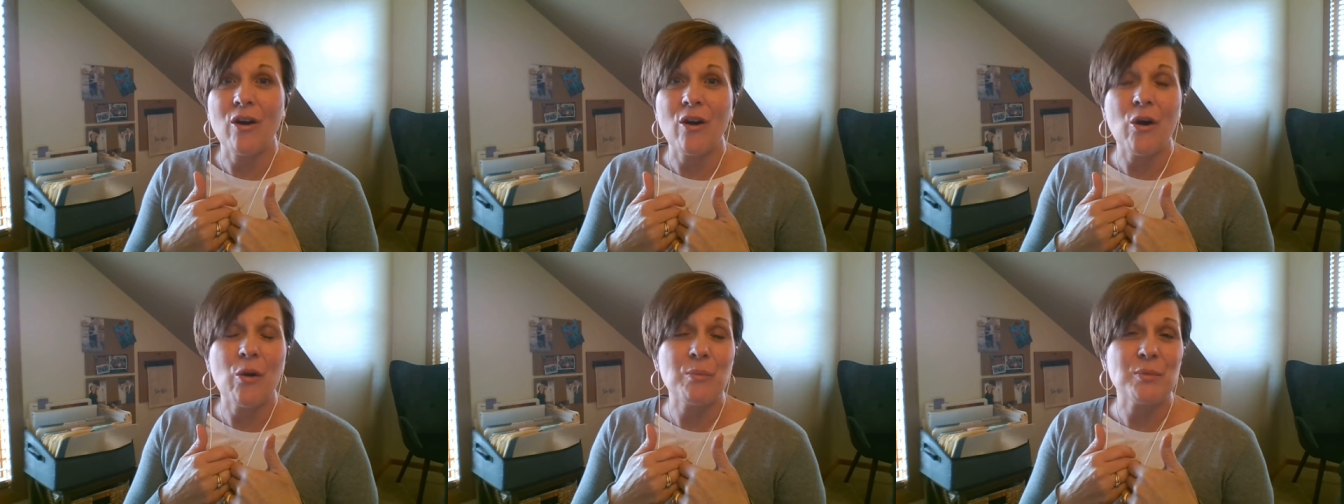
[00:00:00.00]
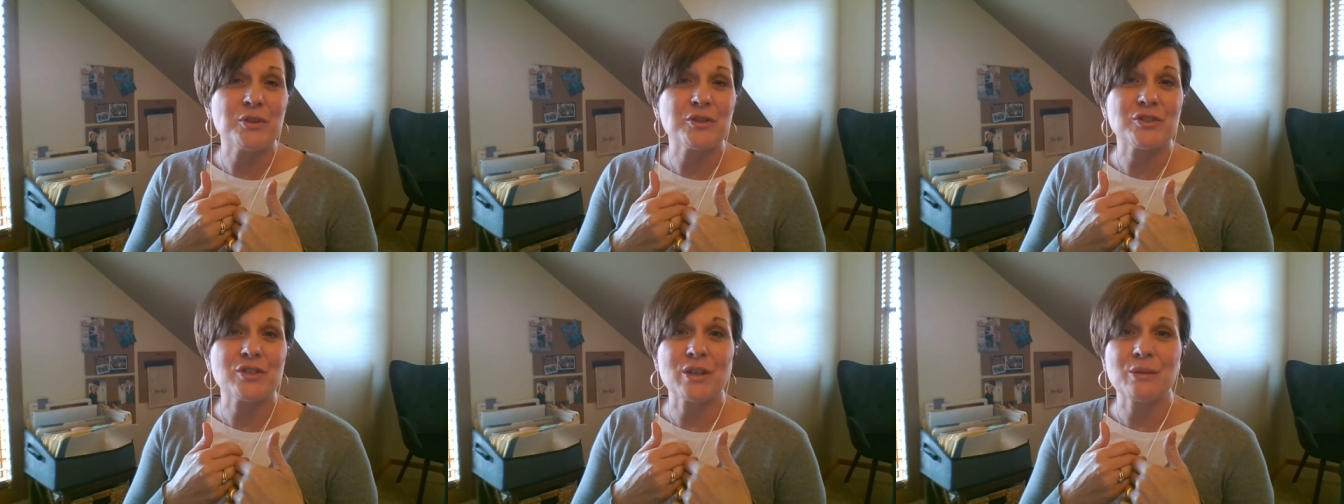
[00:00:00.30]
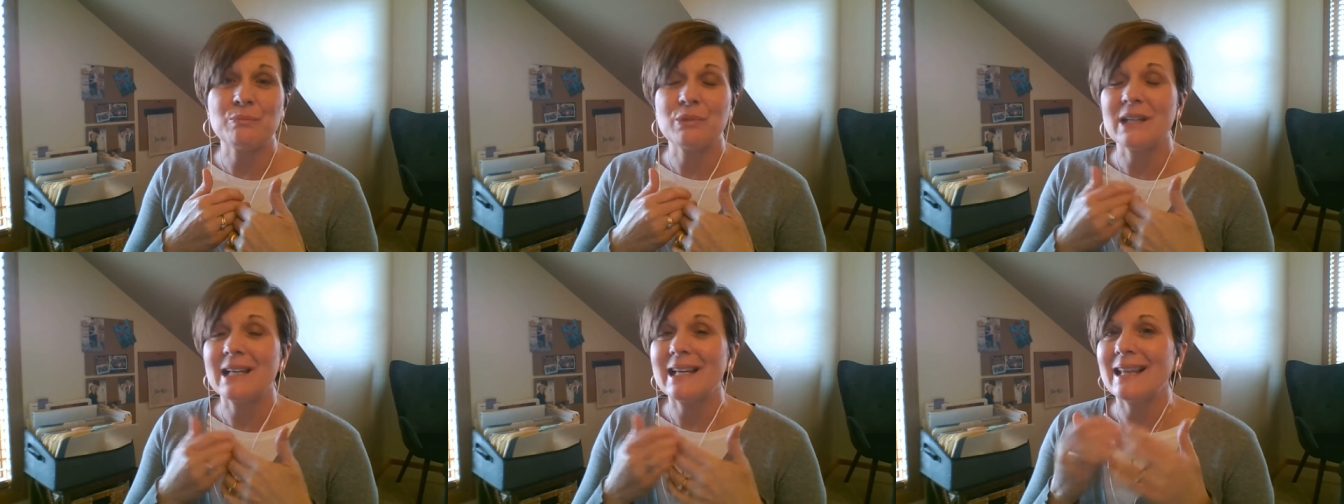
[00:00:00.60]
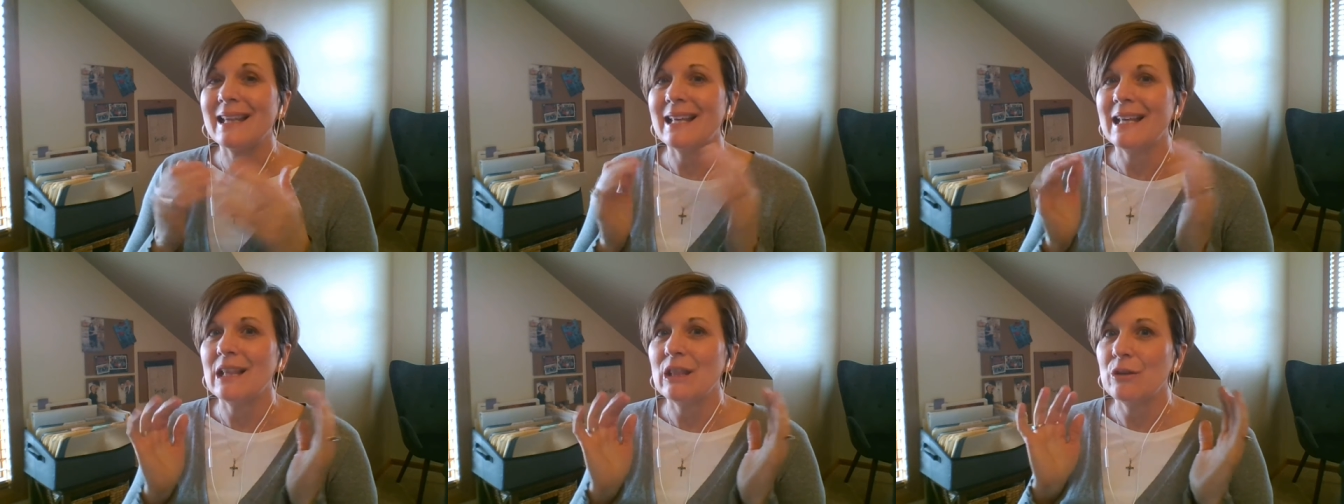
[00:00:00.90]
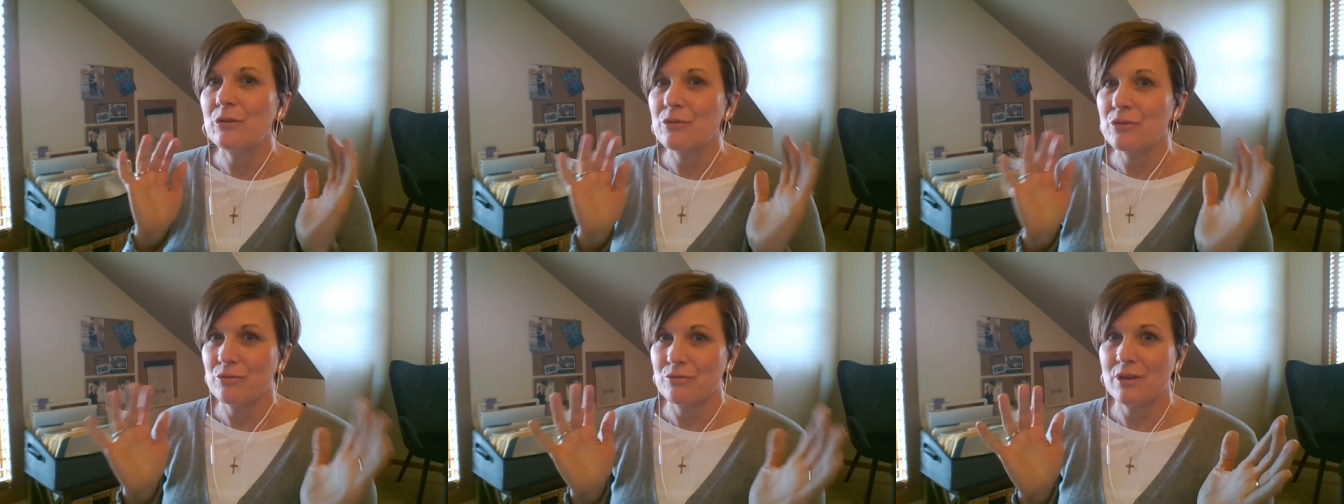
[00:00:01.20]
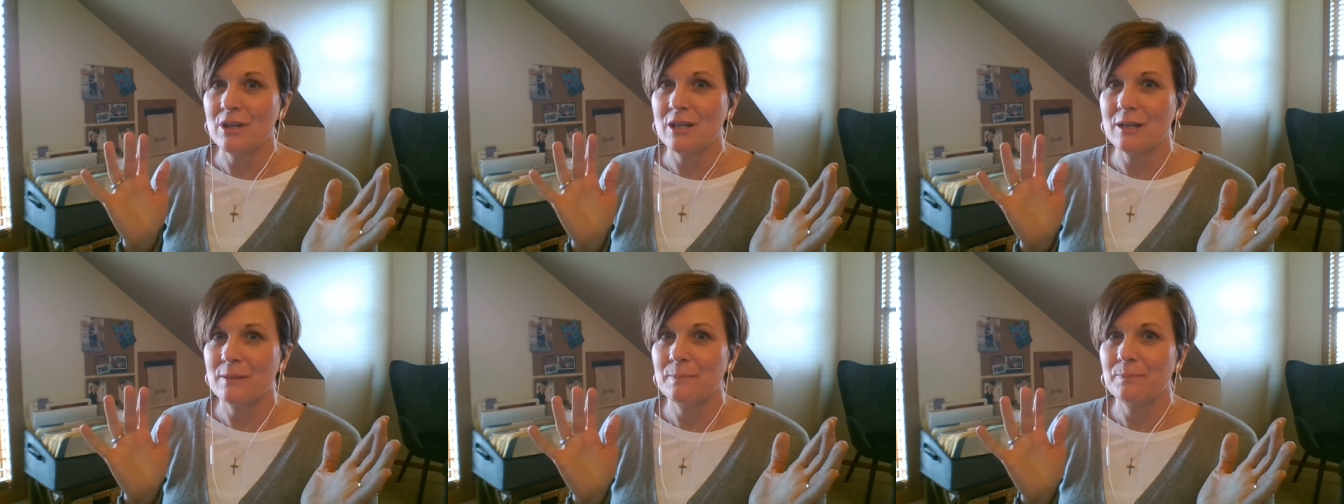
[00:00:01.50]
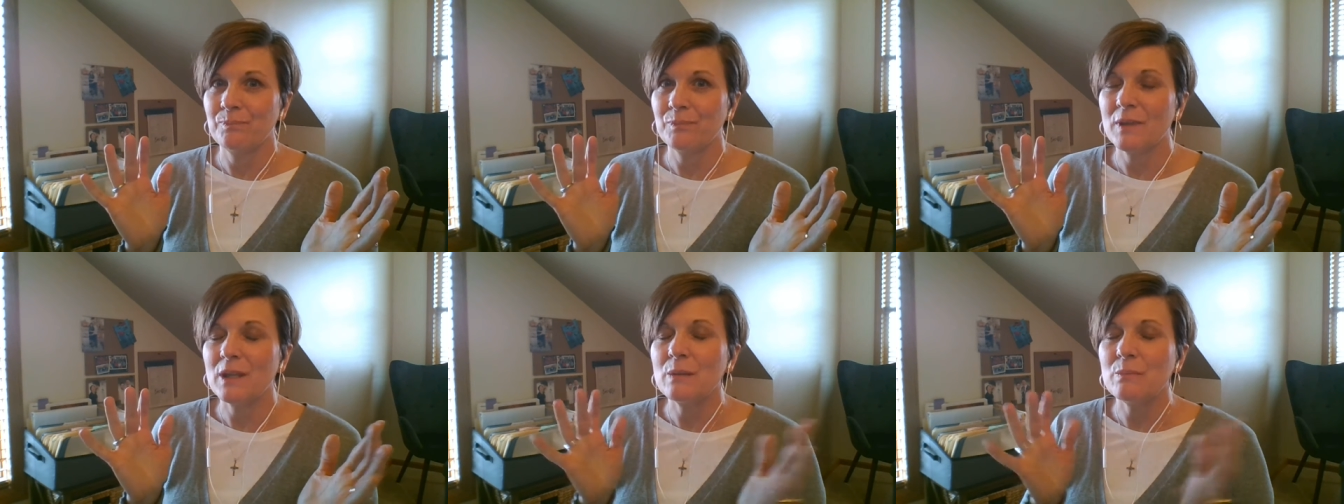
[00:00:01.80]
almost completely Lutheran
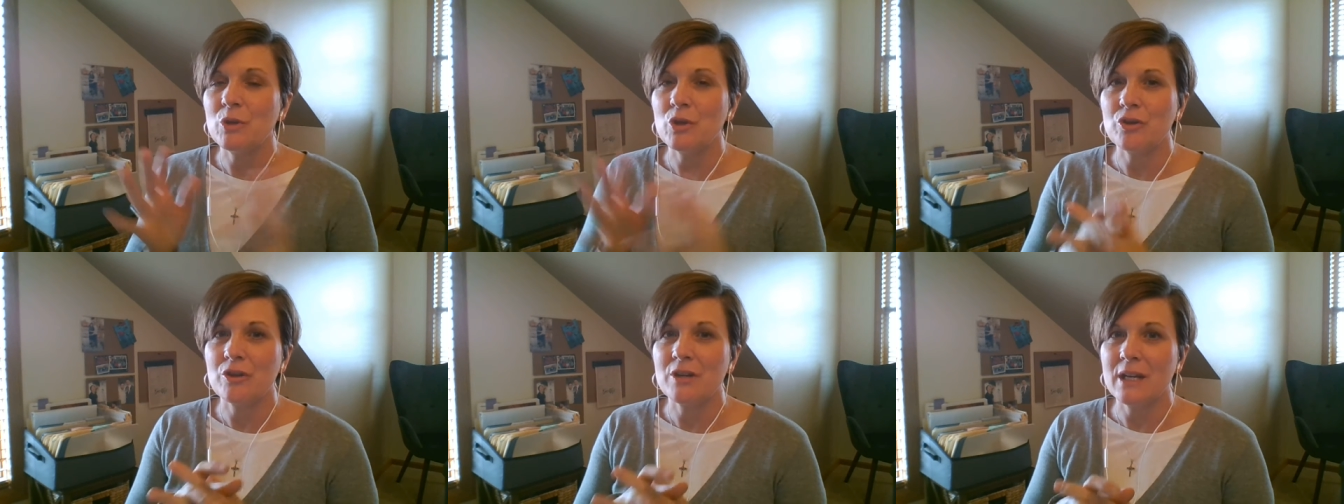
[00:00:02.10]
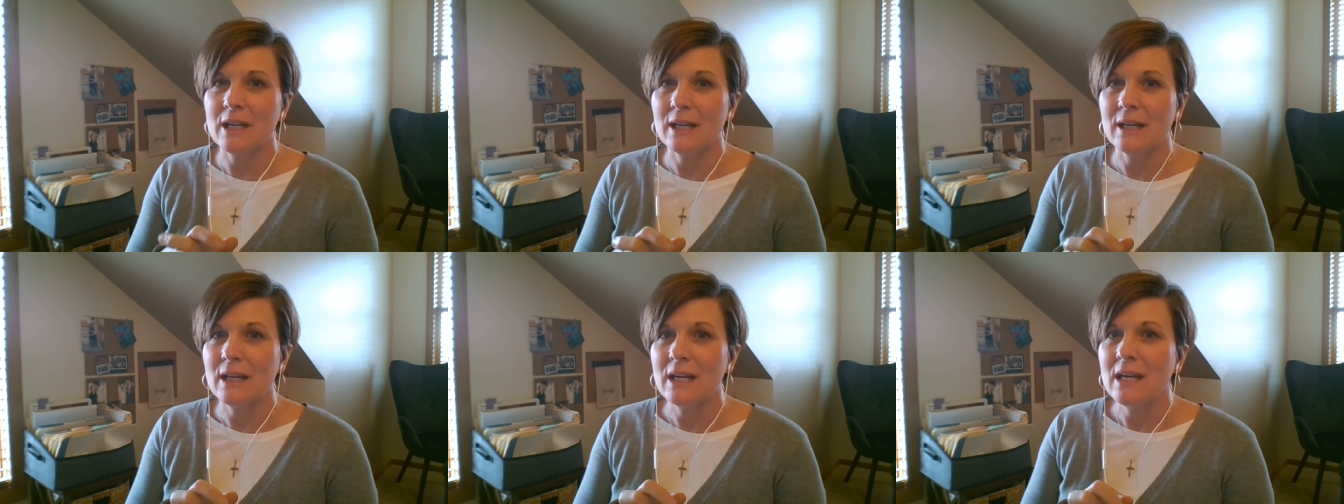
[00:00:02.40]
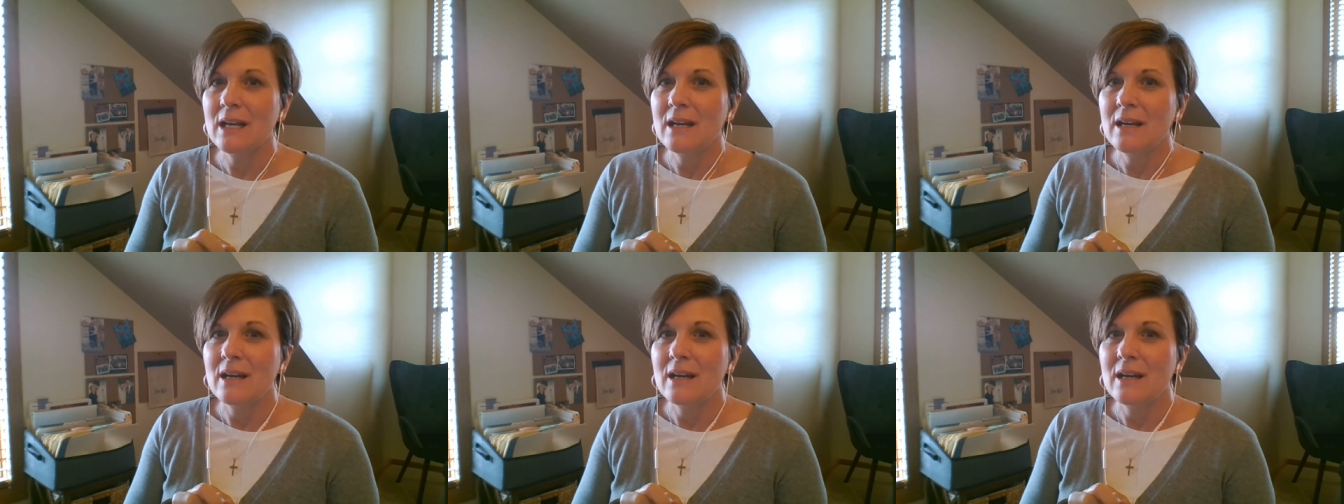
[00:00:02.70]
community